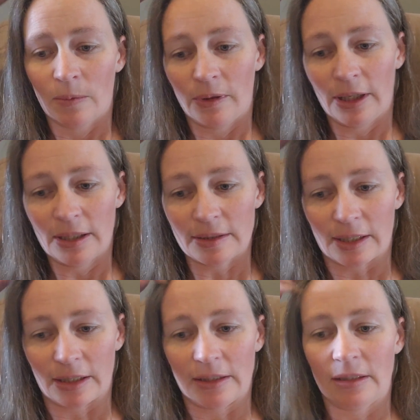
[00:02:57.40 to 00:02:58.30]
with that
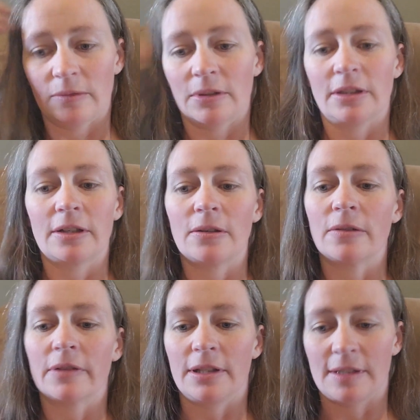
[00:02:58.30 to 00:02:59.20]
said, I wanted to go
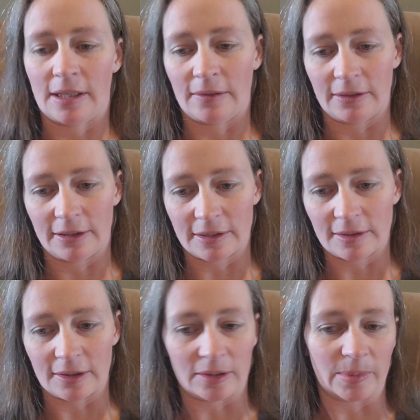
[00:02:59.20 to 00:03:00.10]
over these analytics
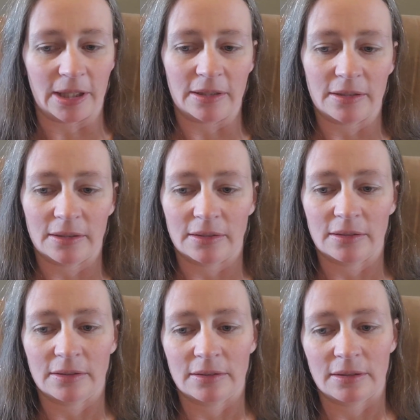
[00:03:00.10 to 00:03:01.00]
a little bit.
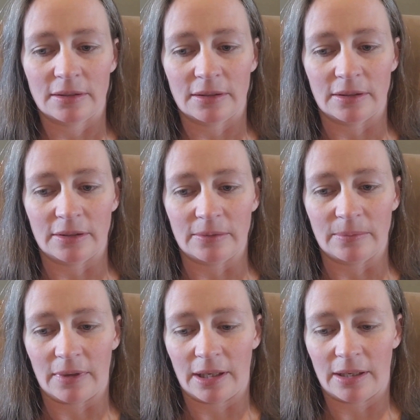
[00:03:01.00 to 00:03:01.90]

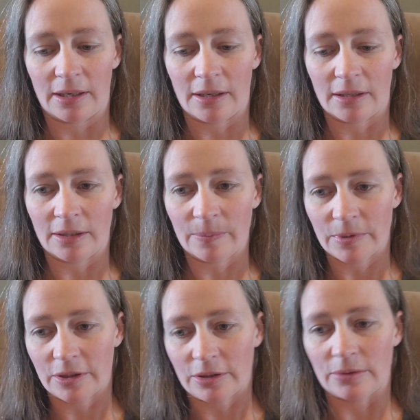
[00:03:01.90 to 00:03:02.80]
I got
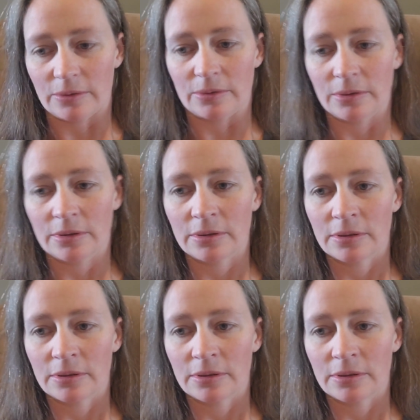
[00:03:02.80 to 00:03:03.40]
up to,